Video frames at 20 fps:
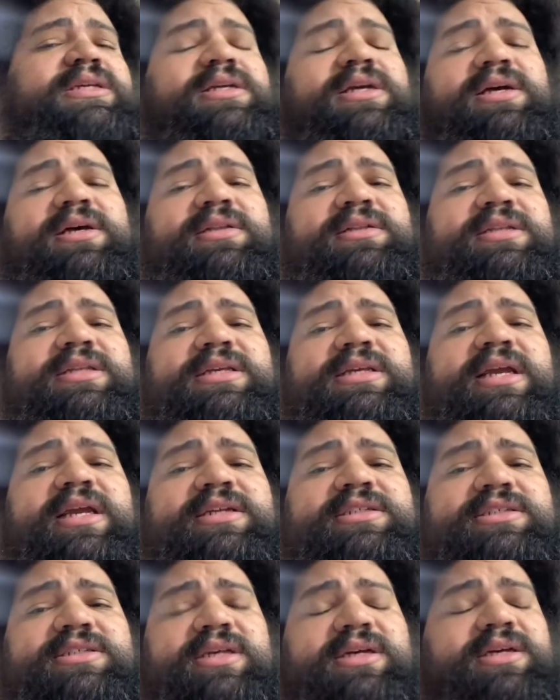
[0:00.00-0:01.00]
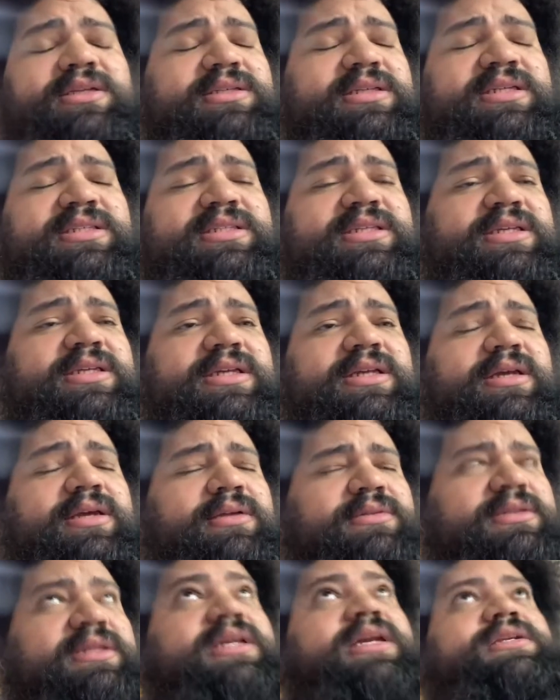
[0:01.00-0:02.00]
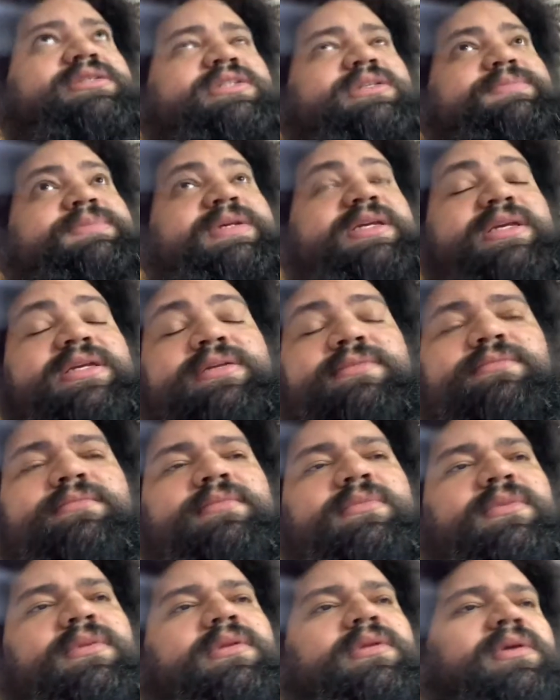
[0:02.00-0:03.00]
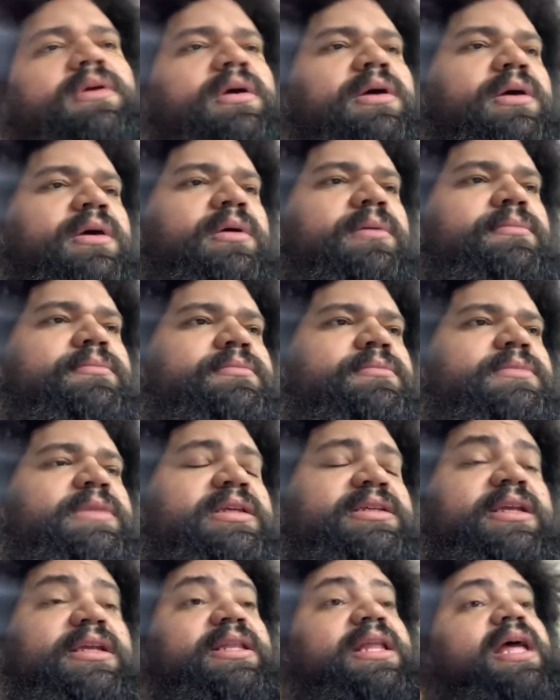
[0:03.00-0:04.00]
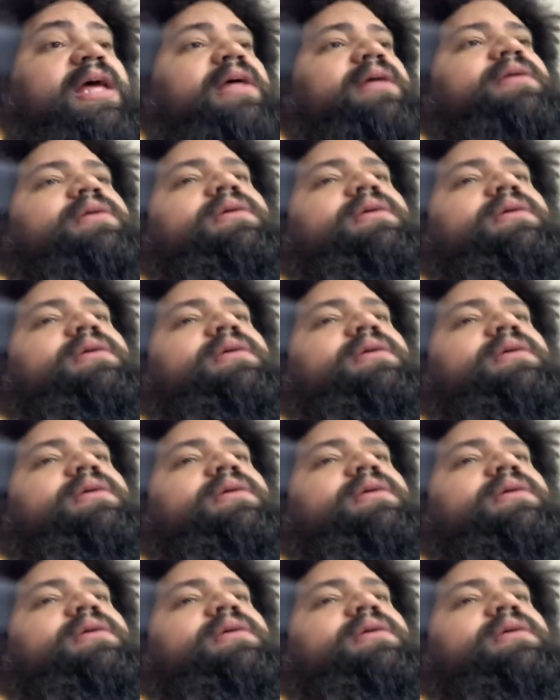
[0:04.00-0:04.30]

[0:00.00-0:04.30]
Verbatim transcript: uh, DH, uh, DC, uh, DHCP, um, things like that,